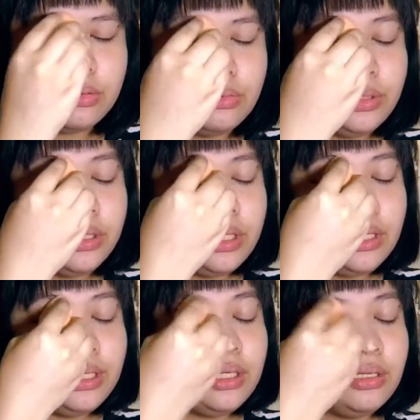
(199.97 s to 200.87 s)

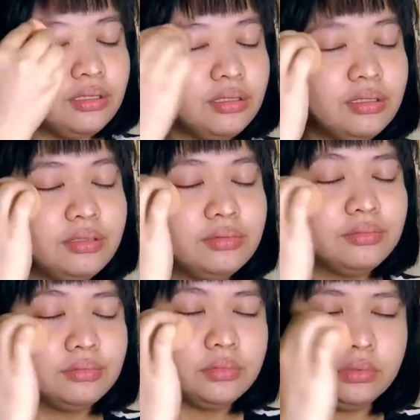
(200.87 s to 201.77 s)
really
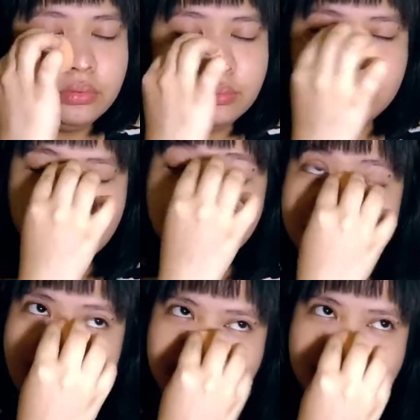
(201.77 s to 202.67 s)

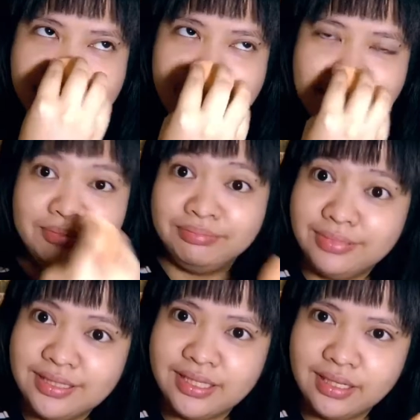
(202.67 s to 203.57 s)
intensely
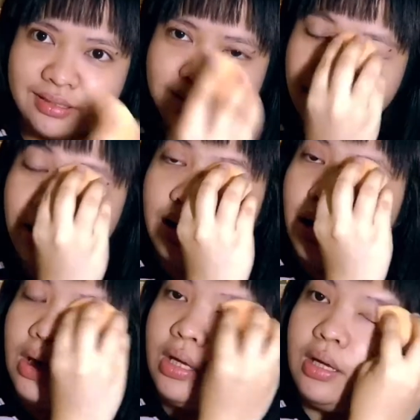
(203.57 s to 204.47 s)
intensely
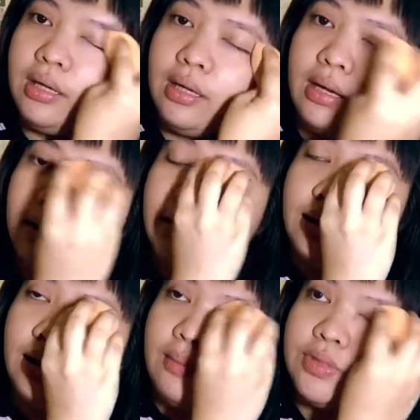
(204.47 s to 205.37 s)
yeah
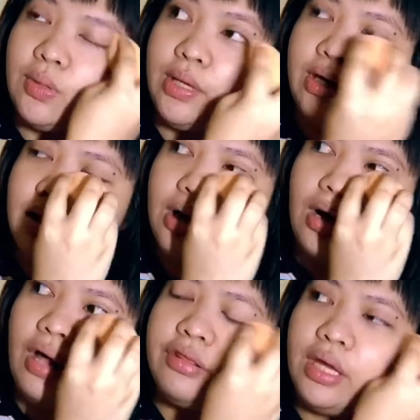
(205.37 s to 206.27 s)
like I'm so lucky that I
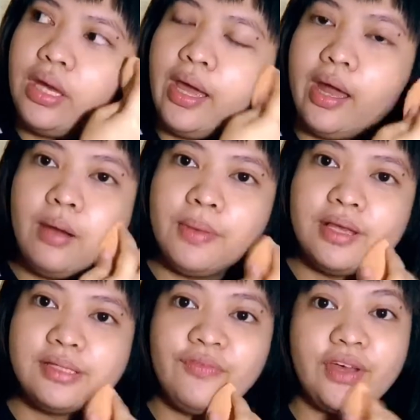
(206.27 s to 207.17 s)
got thick hair
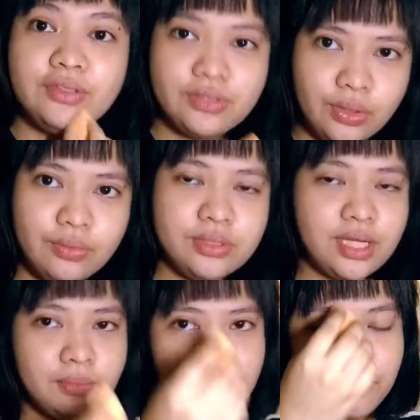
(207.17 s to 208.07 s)
because if I don't
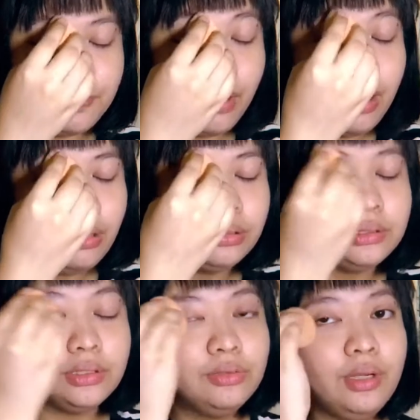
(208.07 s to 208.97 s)
I'll be bald
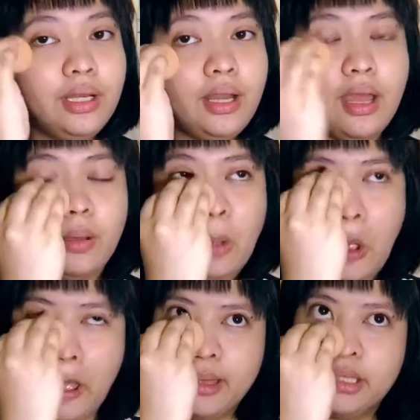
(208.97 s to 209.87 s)
right now
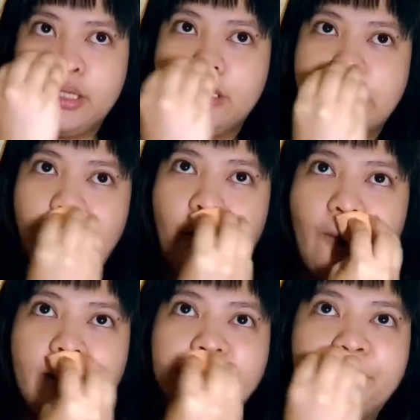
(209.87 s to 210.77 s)

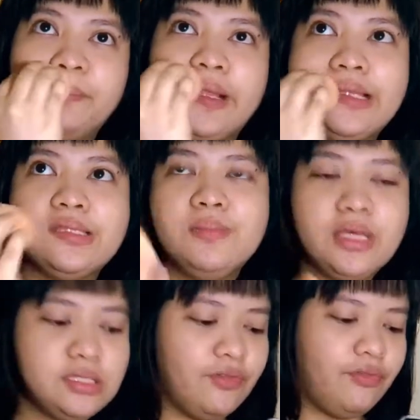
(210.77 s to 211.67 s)
so it's
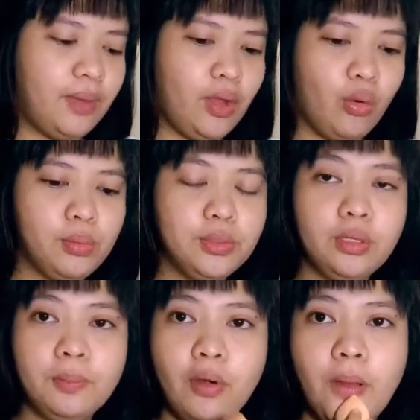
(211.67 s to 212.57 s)
because of my
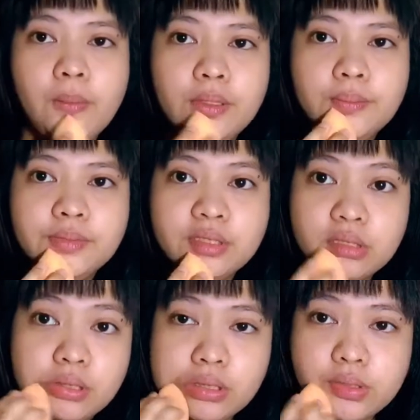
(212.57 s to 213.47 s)
hormonal problems
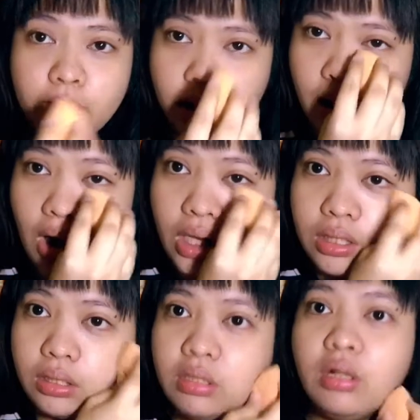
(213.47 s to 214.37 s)
that's why I got
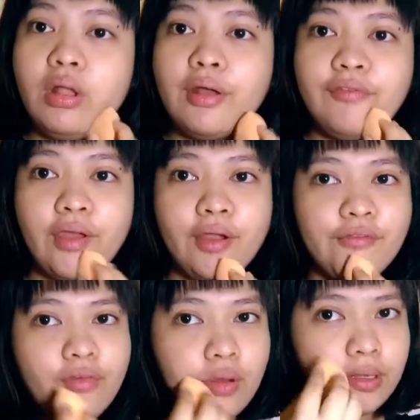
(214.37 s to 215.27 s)
a lot of hair
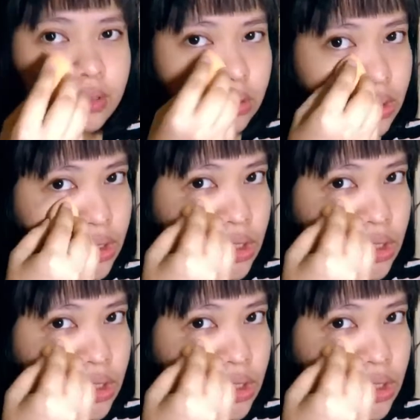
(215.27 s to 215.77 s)
fall